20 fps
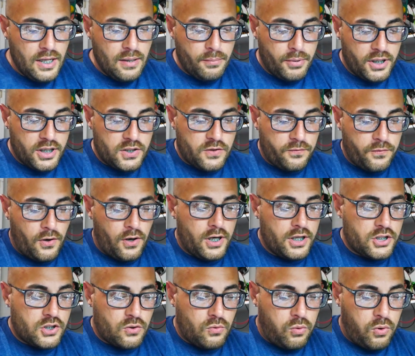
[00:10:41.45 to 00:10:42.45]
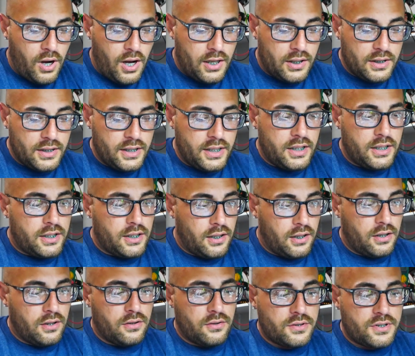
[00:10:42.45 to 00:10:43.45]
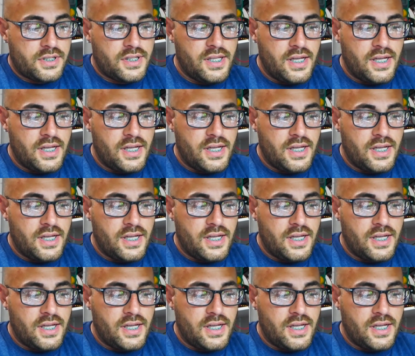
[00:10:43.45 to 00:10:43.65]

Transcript: But as far as quality goes,